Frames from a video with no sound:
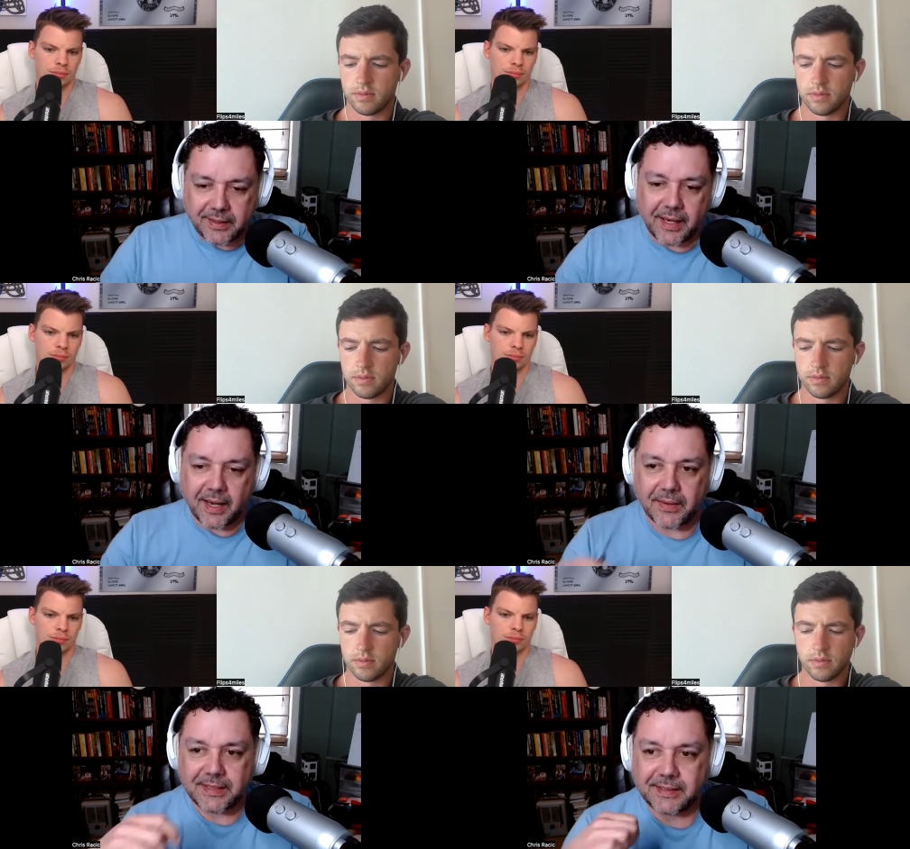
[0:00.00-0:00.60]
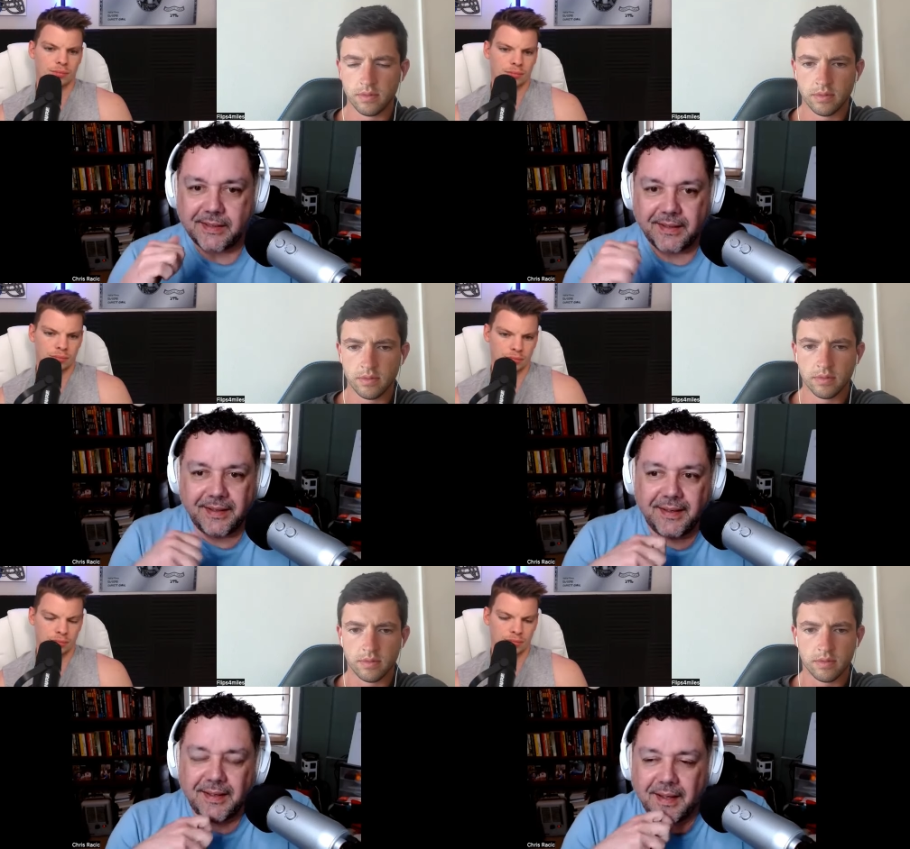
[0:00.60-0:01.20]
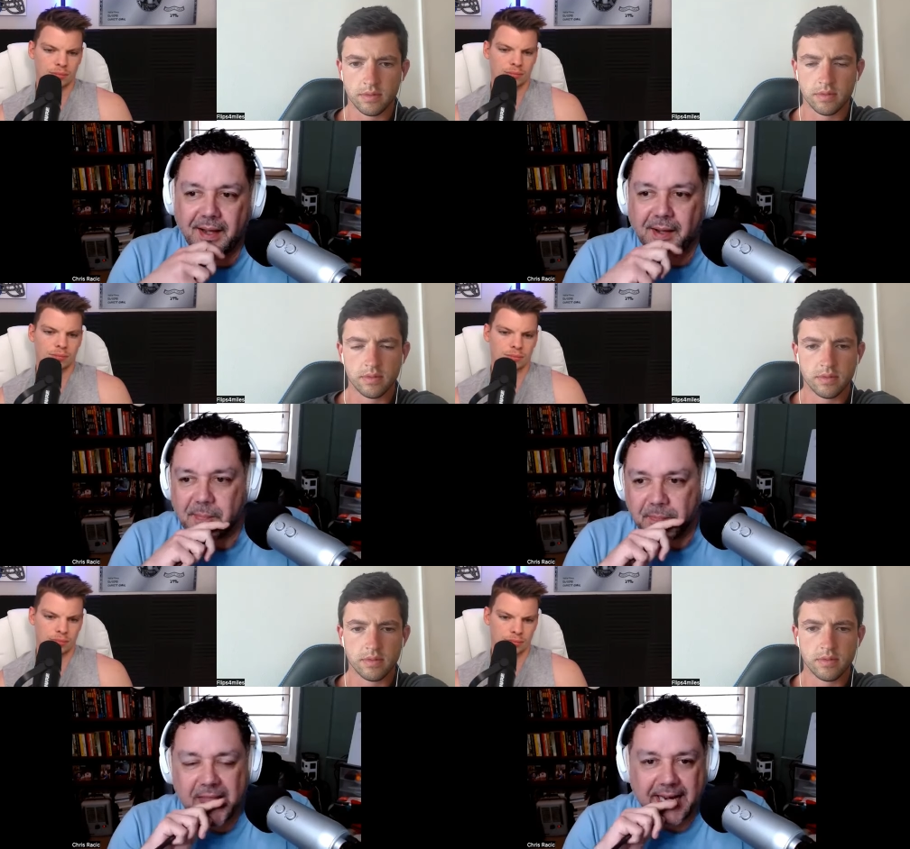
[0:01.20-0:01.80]
Speaker 1: you know, it's
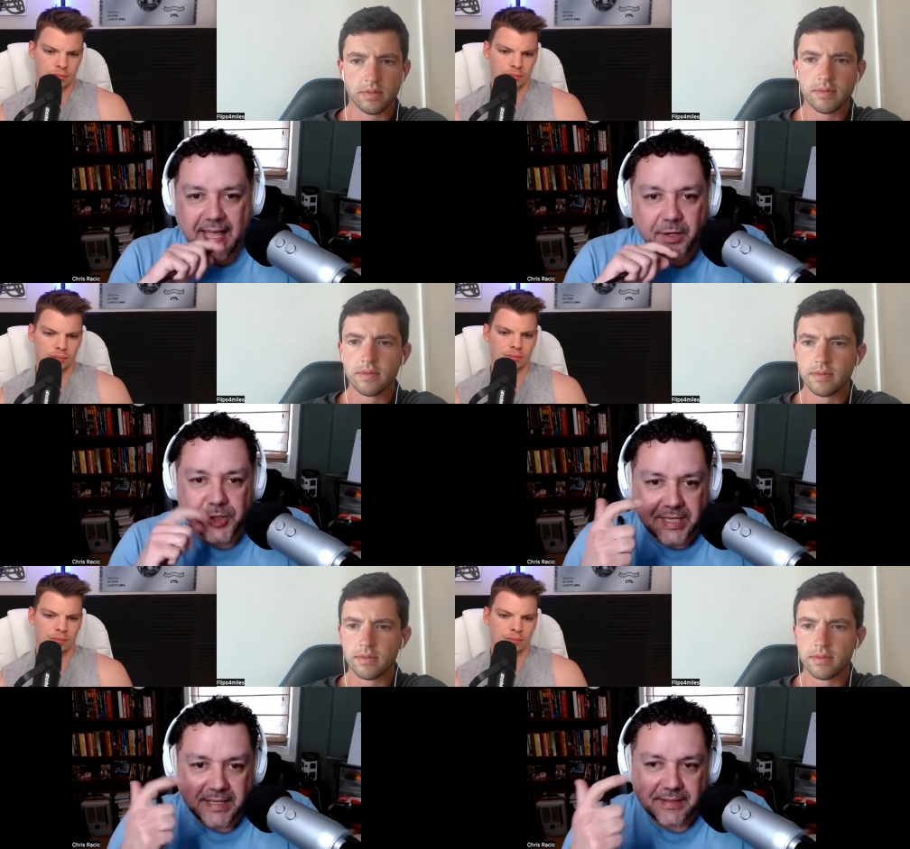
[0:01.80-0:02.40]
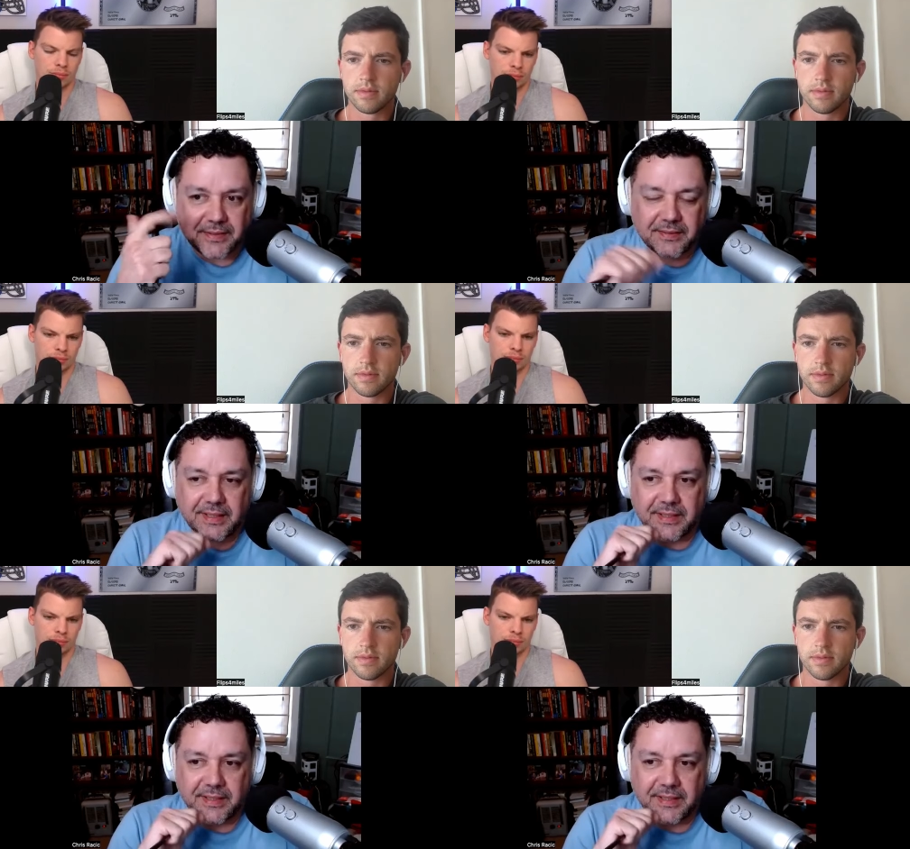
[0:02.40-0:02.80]
um, that energy is